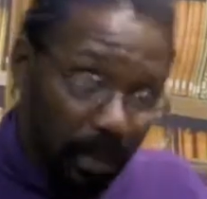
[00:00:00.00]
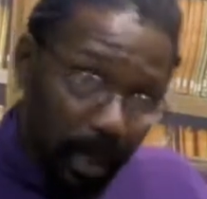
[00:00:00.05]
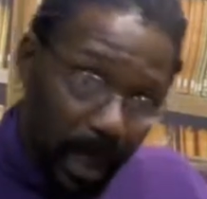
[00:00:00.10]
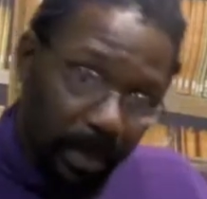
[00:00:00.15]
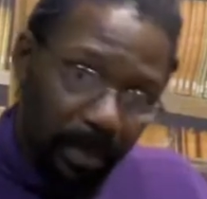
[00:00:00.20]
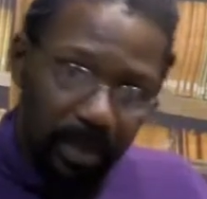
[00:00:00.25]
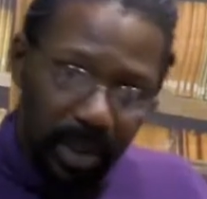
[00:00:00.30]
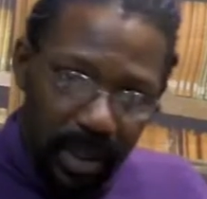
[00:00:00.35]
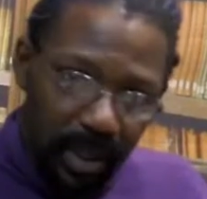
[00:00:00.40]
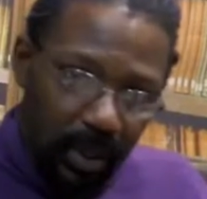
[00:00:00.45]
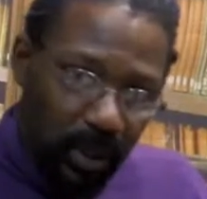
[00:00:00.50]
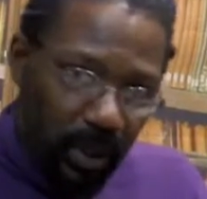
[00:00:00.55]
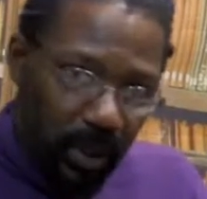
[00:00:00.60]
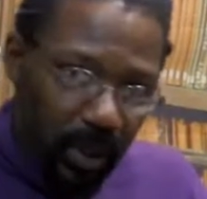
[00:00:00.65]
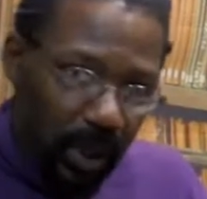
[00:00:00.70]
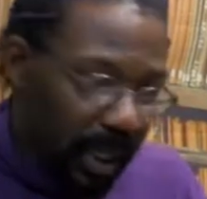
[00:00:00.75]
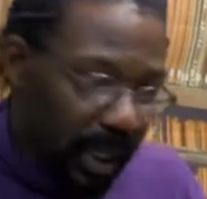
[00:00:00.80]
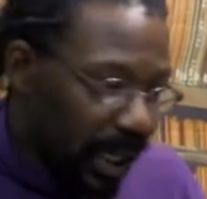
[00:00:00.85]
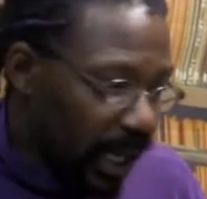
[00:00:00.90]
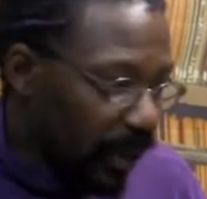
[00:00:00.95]
I'm still
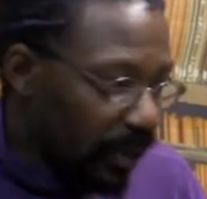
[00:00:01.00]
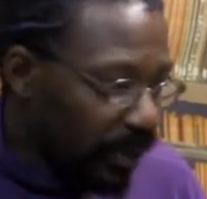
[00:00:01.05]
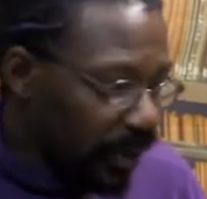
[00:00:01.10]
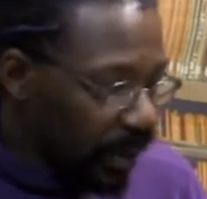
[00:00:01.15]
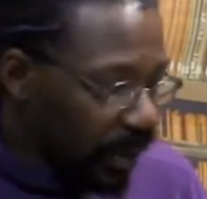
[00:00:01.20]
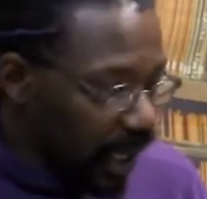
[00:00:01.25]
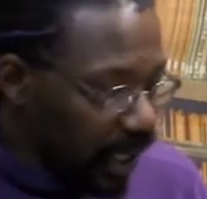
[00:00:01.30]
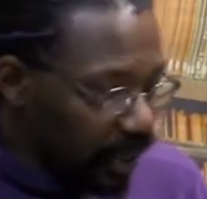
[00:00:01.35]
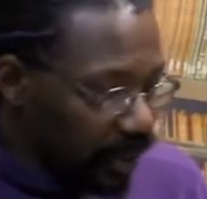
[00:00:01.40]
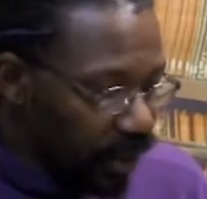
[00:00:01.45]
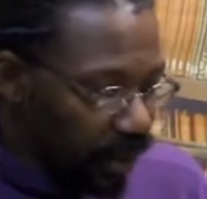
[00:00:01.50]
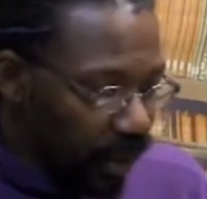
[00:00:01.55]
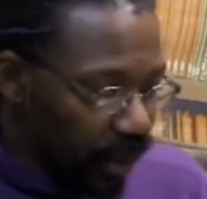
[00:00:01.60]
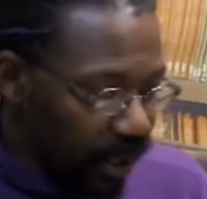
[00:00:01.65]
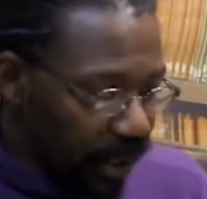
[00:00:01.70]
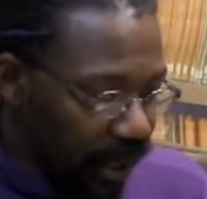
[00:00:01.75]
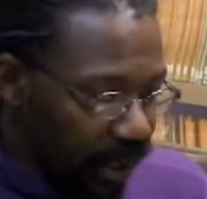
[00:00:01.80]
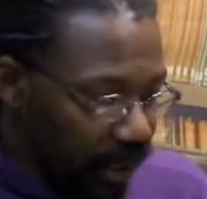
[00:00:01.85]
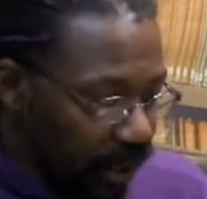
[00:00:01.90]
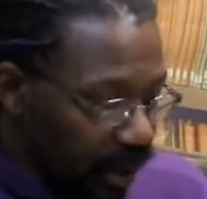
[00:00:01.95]
working out the sound and all
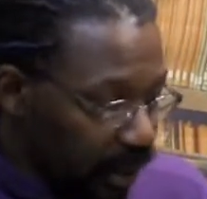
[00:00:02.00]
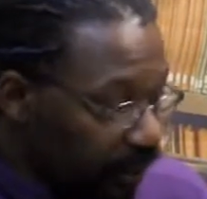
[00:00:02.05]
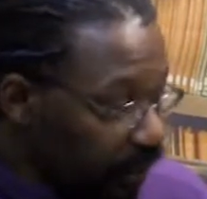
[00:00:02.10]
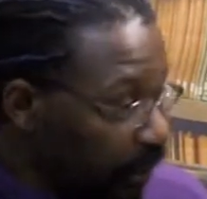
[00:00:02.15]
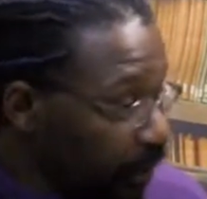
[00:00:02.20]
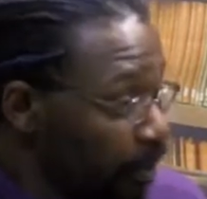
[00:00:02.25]
that stuff.